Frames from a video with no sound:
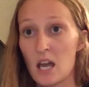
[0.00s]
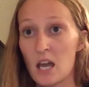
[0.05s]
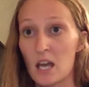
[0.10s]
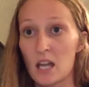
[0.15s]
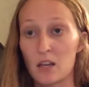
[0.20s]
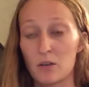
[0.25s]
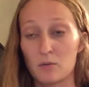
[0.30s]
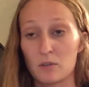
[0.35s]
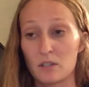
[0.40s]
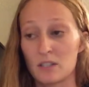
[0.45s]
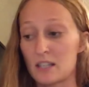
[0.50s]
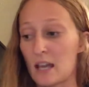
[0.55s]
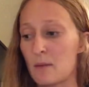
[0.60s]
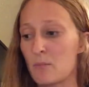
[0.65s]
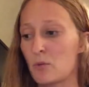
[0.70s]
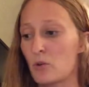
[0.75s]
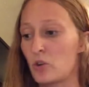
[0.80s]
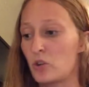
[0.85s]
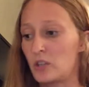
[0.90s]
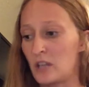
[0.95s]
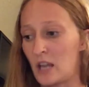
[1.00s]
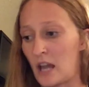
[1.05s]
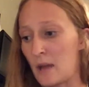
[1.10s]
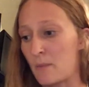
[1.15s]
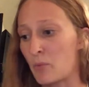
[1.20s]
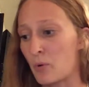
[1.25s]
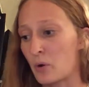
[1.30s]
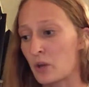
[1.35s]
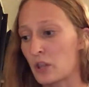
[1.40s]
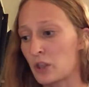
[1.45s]
And it was table
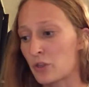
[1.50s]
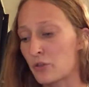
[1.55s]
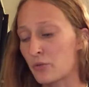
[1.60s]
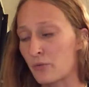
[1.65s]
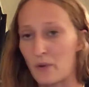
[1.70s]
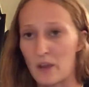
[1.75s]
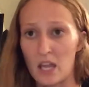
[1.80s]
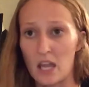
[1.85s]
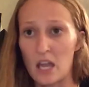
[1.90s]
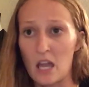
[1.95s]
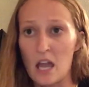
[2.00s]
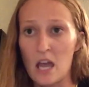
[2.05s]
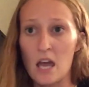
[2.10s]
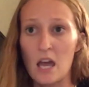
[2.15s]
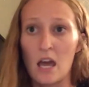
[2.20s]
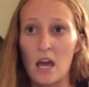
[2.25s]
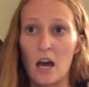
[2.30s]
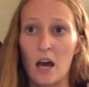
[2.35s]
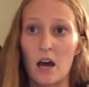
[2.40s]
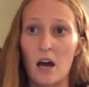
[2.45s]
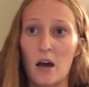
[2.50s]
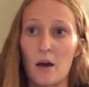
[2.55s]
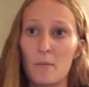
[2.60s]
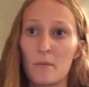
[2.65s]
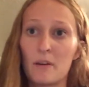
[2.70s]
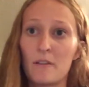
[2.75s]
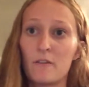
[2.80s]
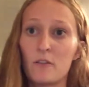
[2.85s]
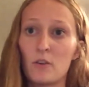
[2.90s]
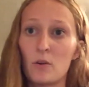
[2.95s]
9.3
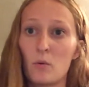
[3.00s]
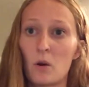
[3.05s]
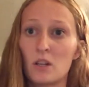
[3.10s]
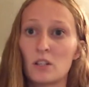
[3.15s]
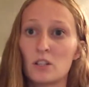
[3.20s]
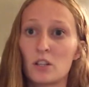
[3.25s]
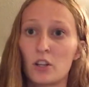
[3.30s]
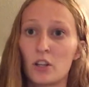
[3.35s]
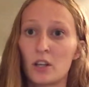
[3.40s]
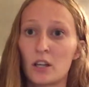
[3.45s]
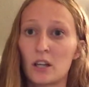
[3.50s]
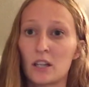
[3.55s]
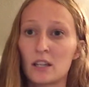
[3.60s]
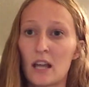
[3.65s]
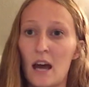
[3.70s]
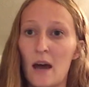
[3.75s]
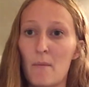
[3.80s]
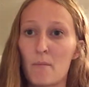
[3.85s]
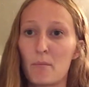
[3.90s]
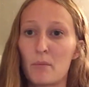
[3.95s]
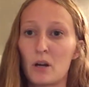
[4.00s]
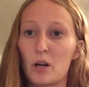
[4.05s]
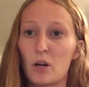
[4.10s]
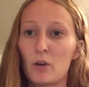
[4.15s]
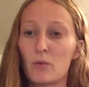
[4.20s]
if you want to look at that. But